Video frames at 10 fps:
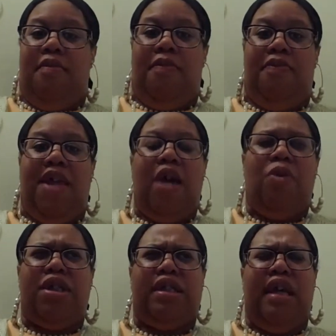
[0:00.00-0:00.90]
they
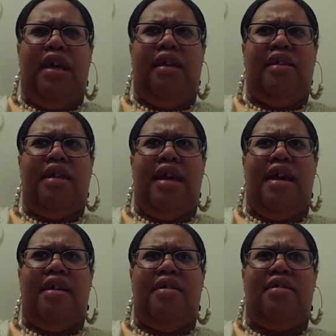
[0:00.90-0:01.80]
were saying
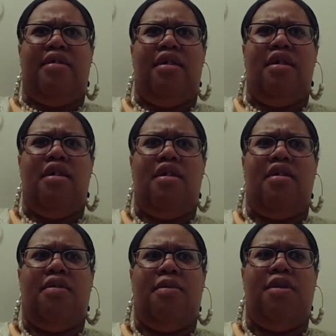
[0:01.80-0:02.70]
that
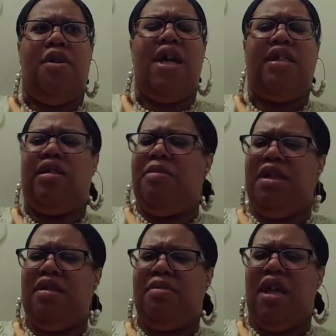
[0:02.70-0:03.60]
there has to be
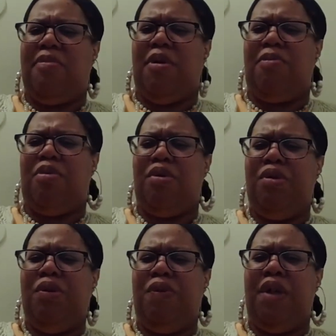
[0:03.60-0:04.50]
some type of
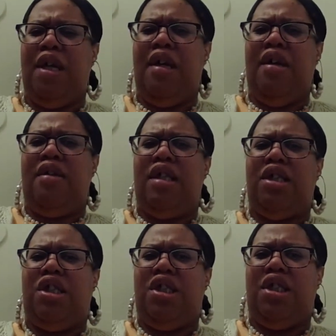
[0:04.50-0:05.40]
proof that
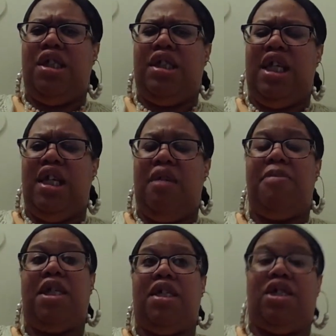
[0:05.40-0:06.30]
she's a tenant,
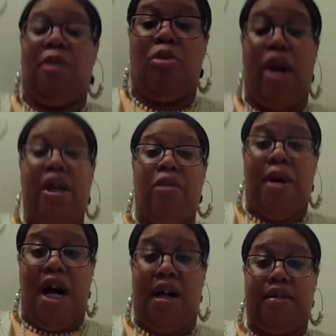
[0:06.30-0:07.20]
because the breaker
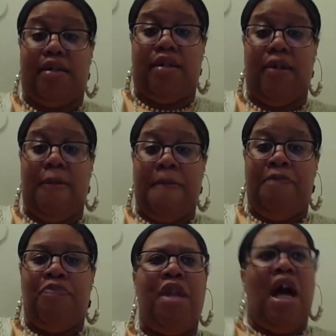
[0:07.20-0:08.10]
box,
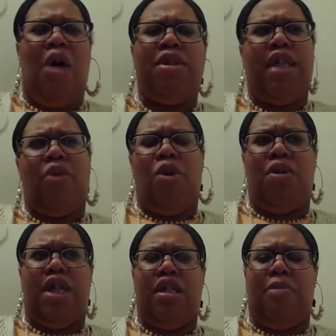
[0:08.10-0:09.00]
I was like, well,
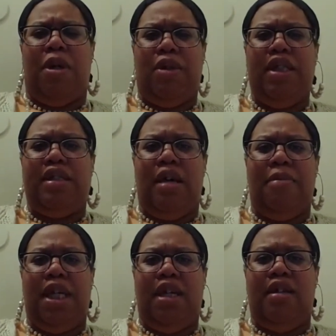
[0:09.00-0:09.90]
can the police come
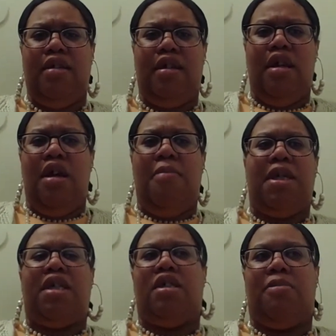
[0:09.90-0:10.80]
in?
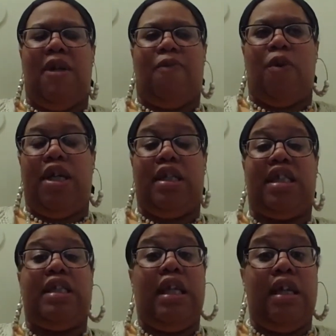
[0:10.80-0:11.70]
Because my friend
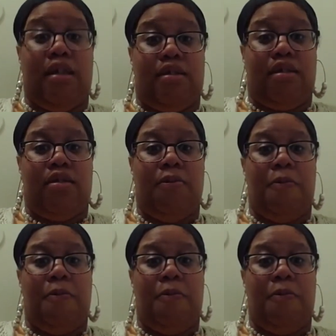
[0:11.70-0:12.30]
thinks,